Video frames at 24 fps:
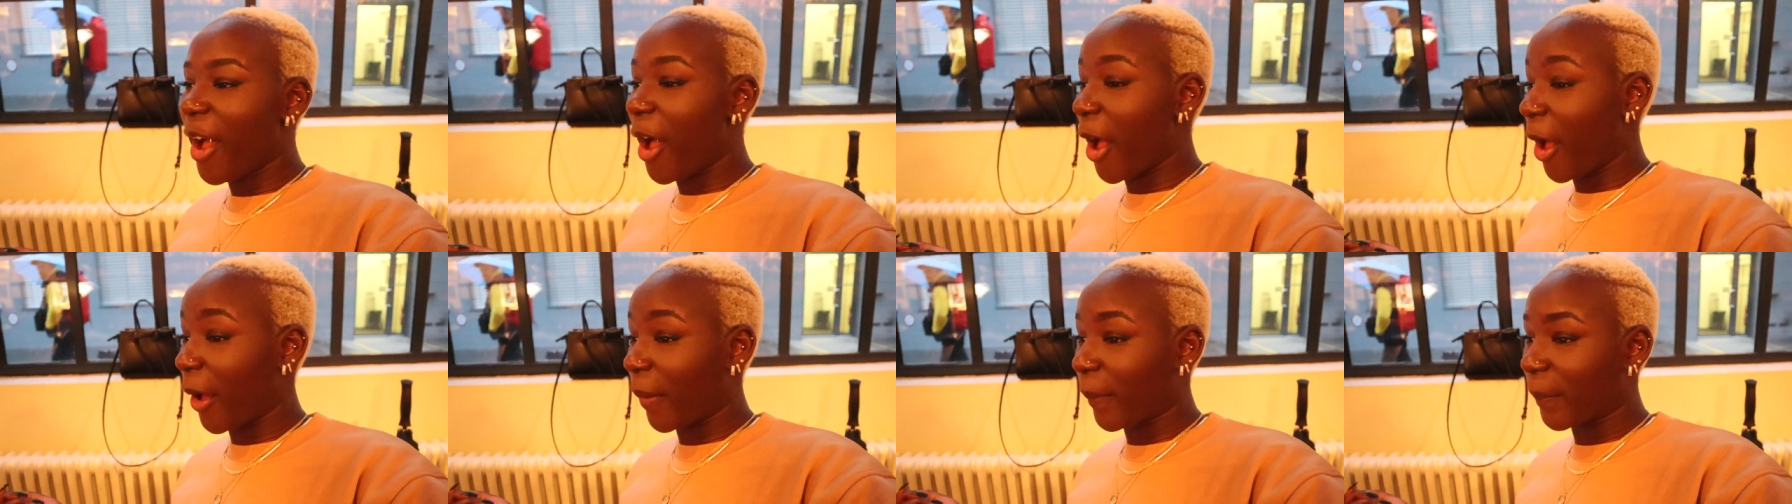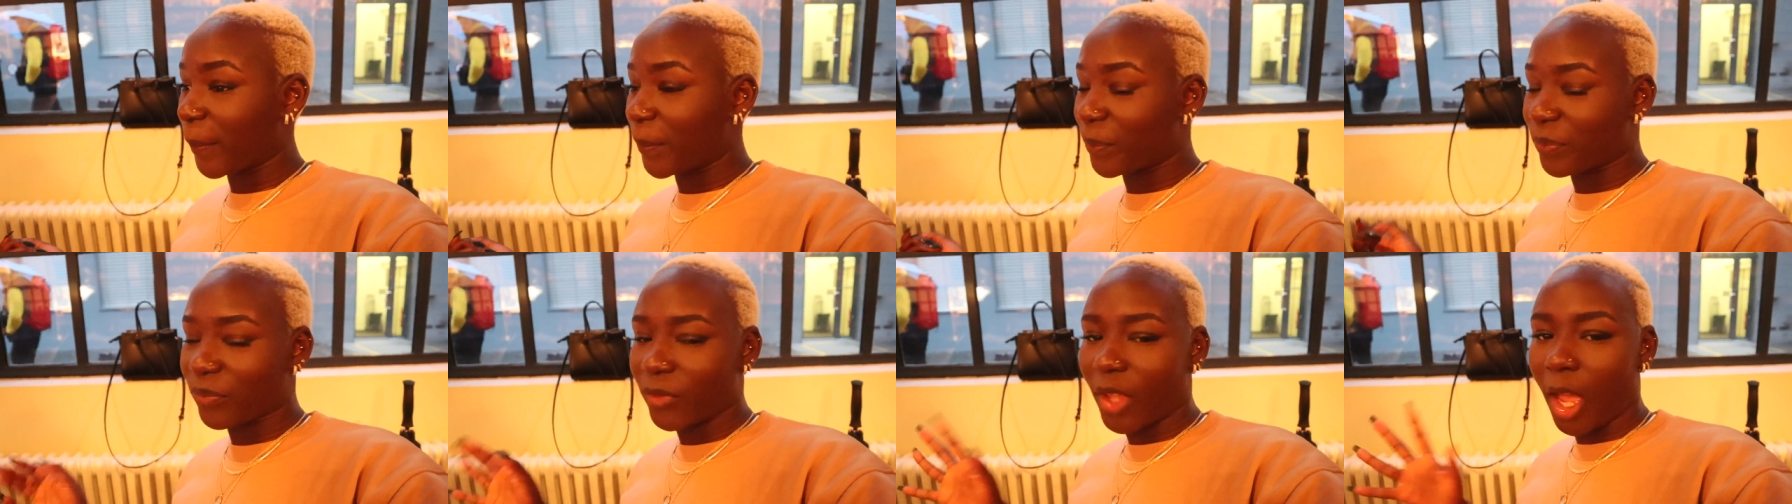Um,
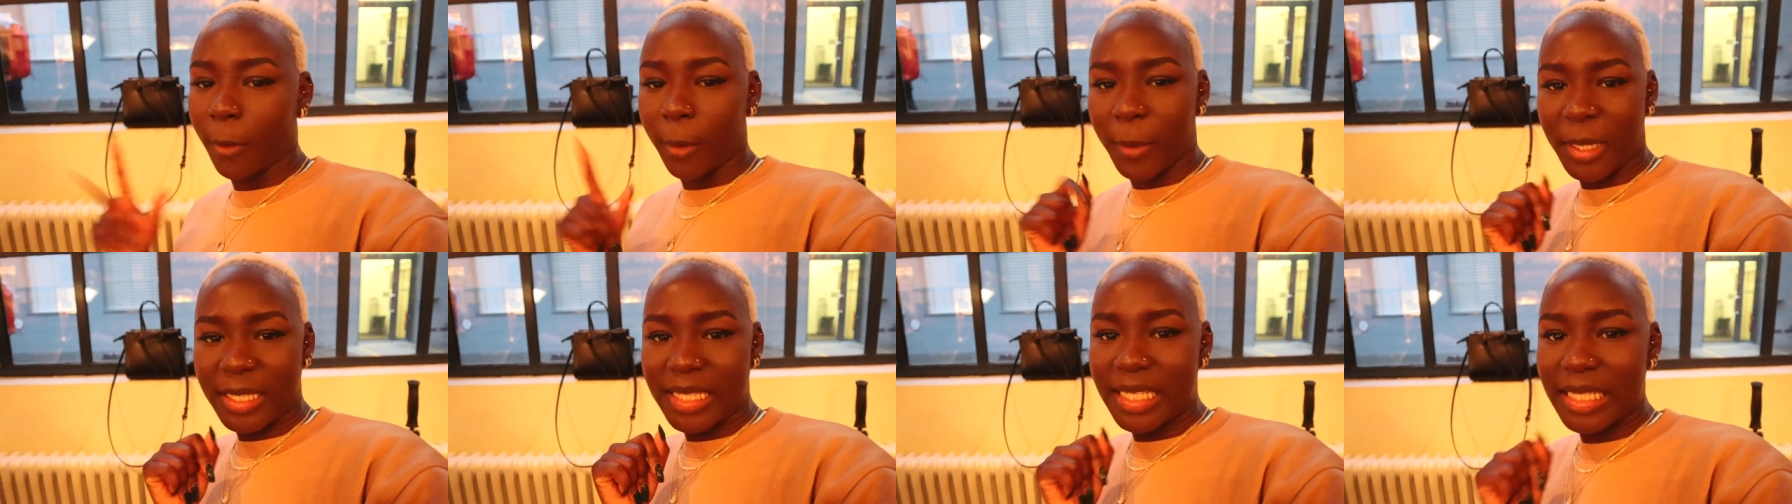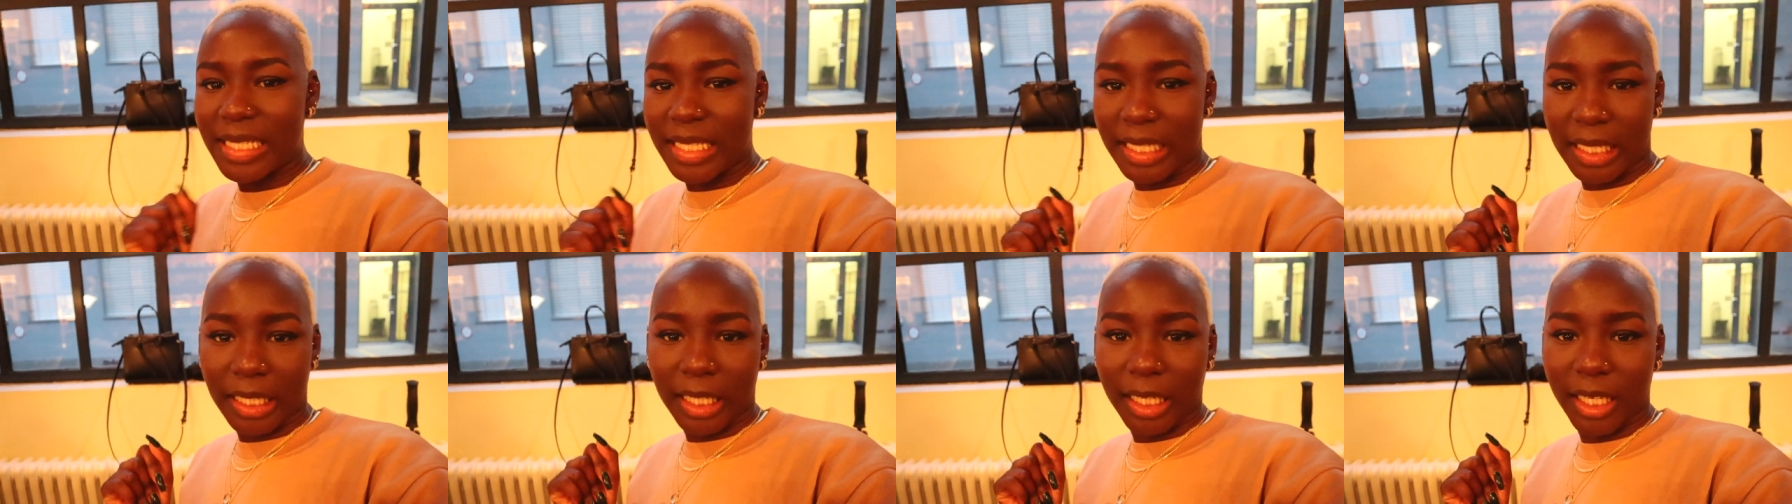I'm about
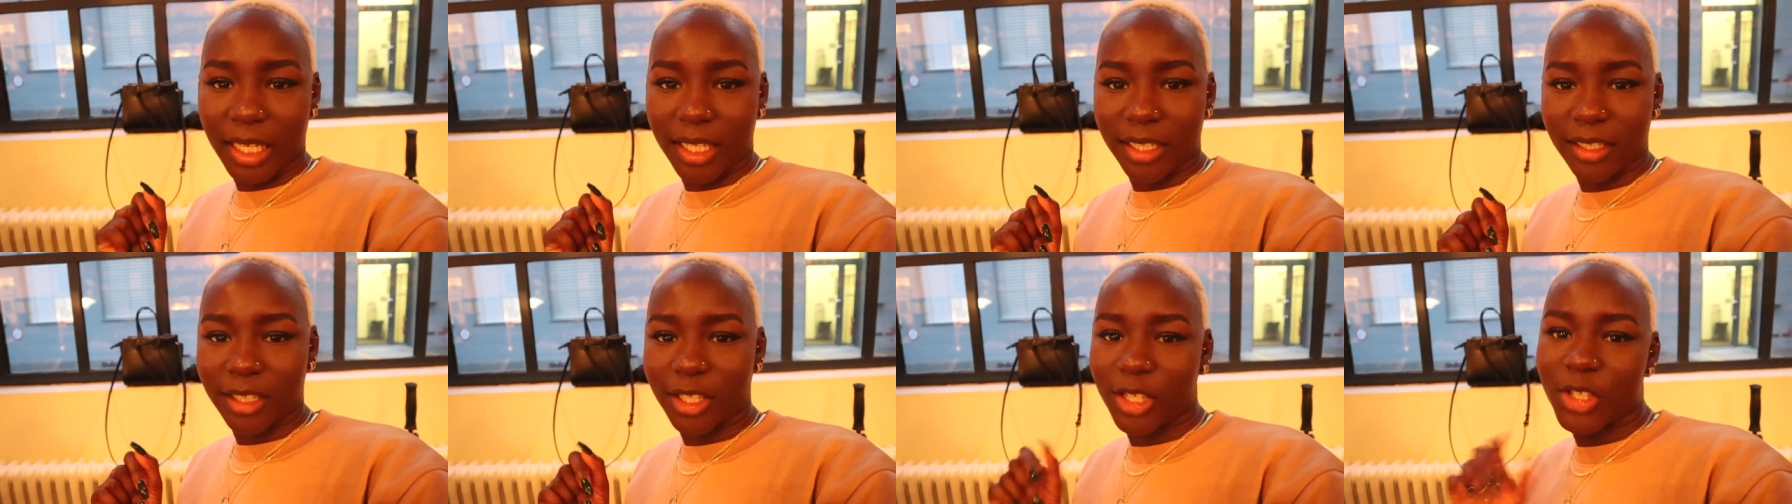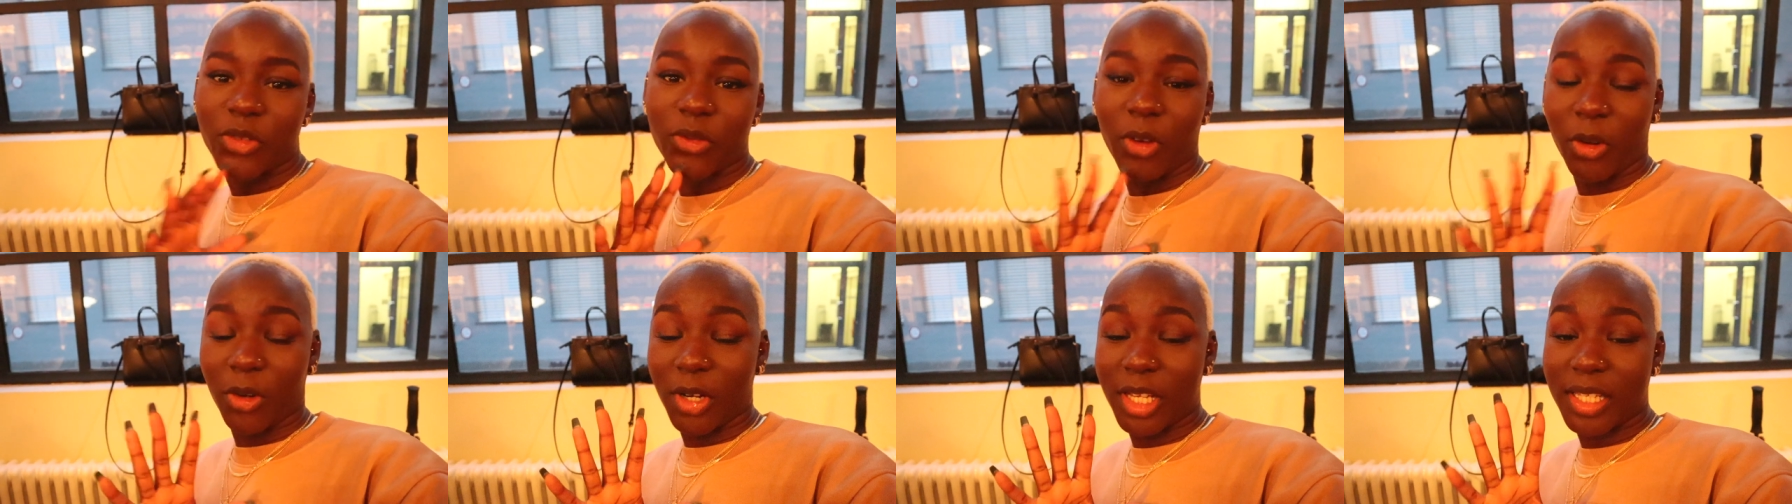to dig in
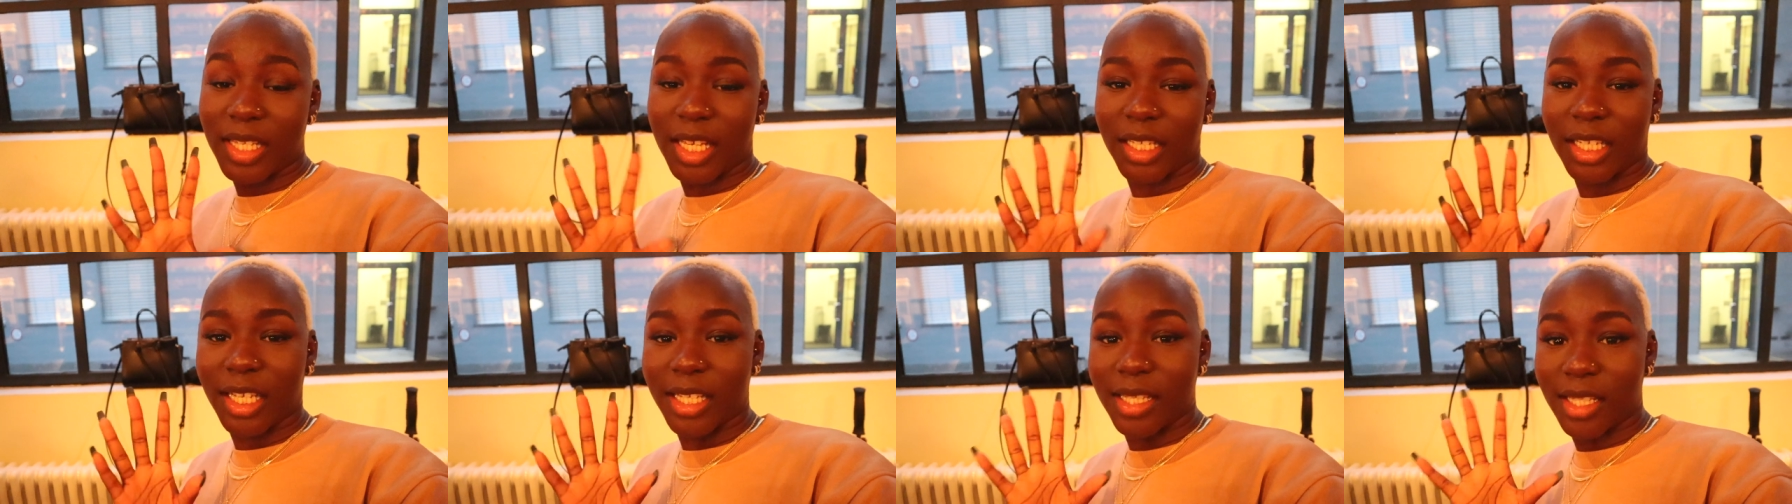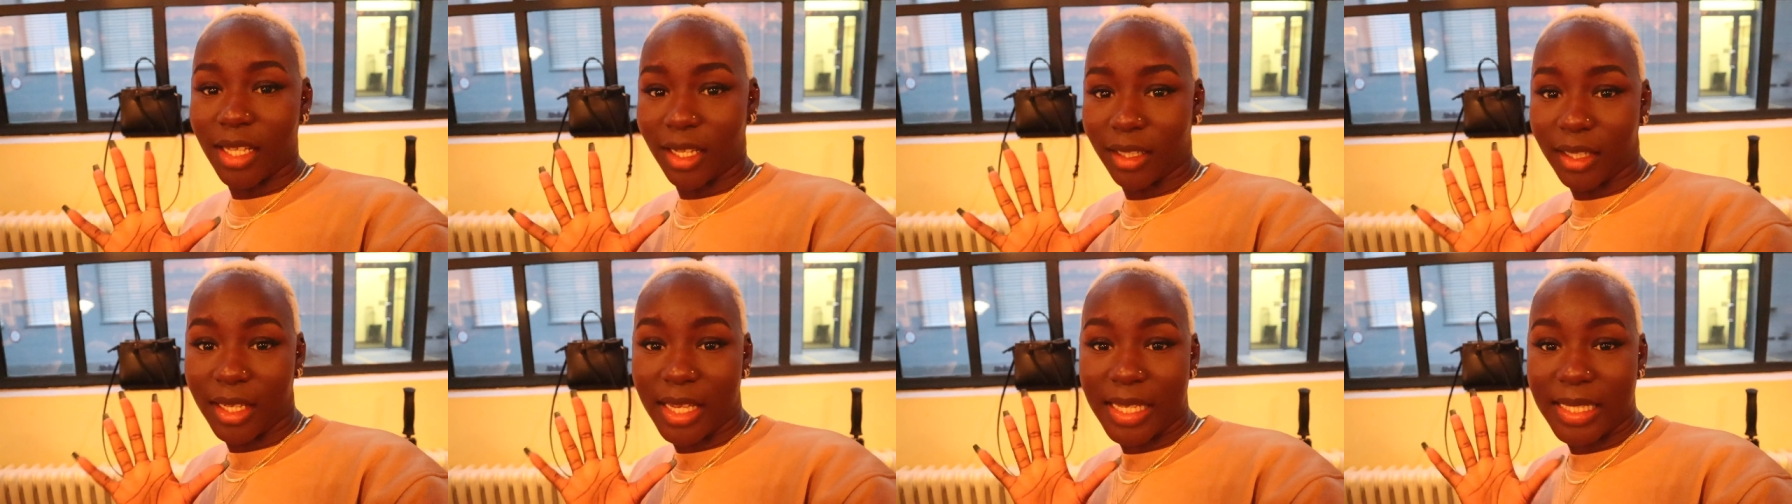because Rona said her
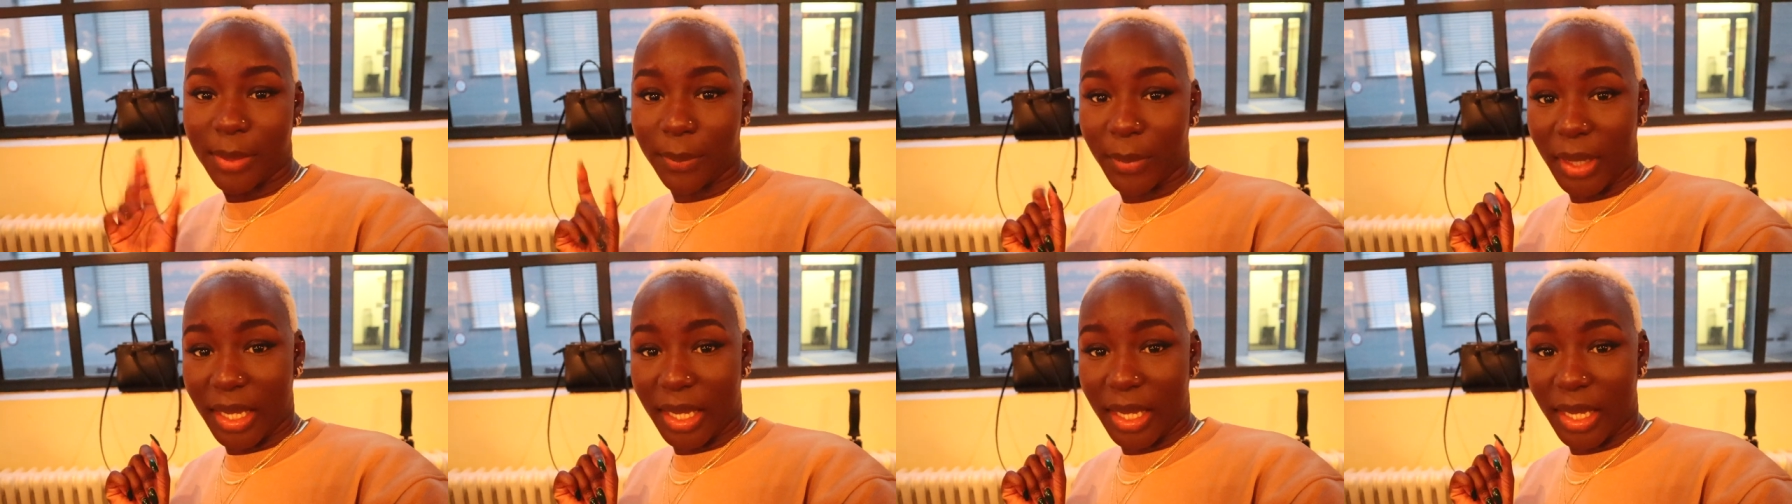duck is